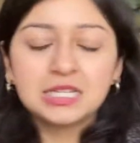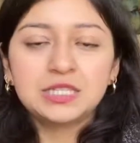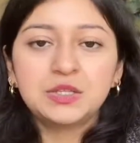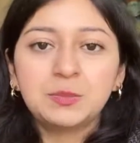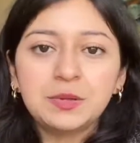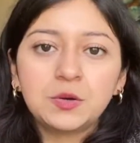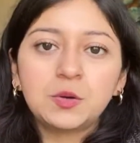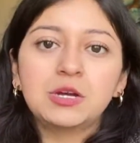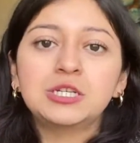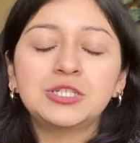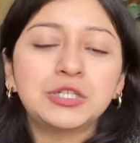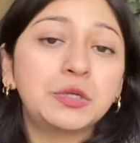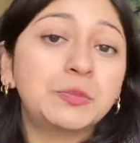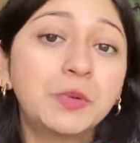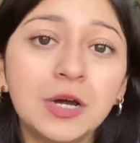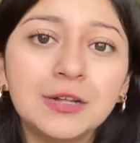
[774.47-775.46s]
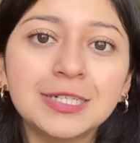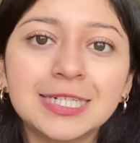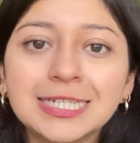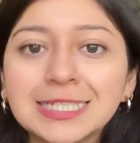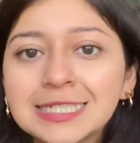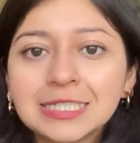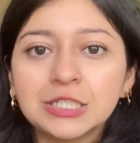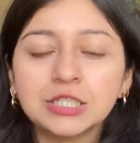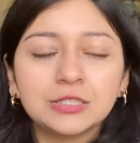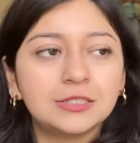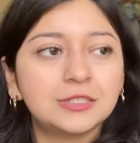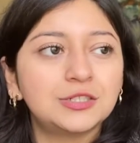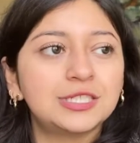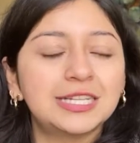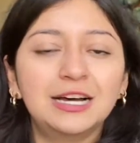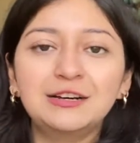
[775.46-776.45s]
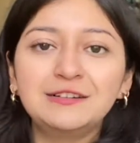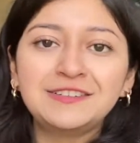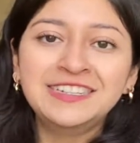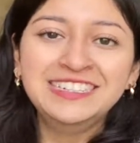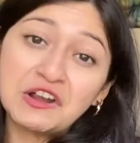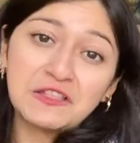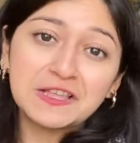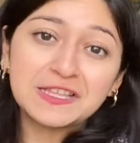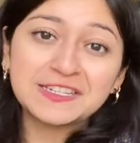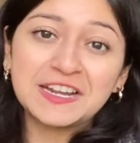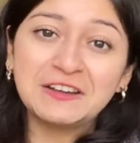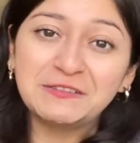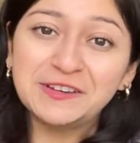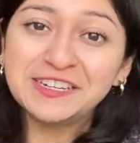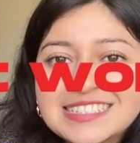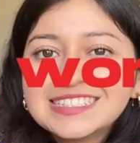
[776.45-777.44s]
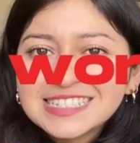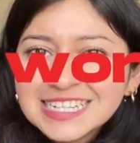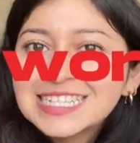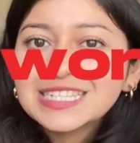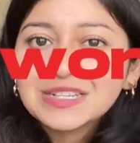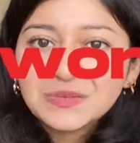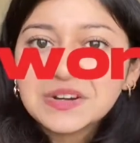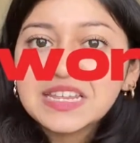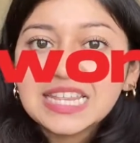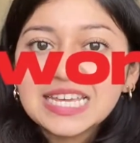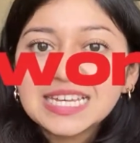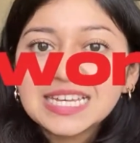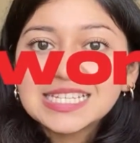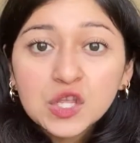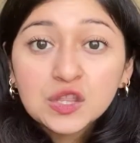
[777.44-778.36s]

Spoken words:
The big question you're probably asking yourself, or at least I would, is it worth it?